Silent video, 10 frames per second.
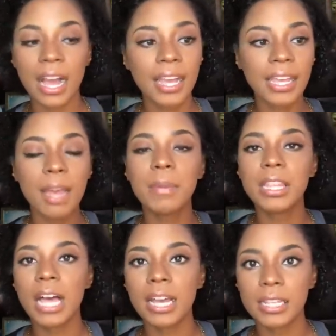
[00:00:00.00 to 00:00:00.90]
I am
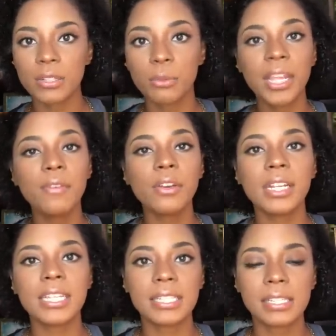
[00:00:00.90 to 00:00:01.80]
aligned, whatever
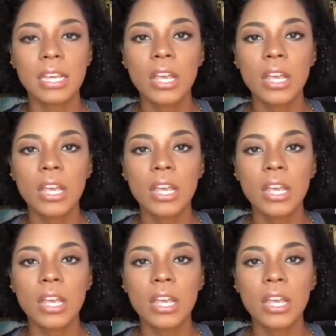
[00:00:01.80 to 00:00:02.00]
it is.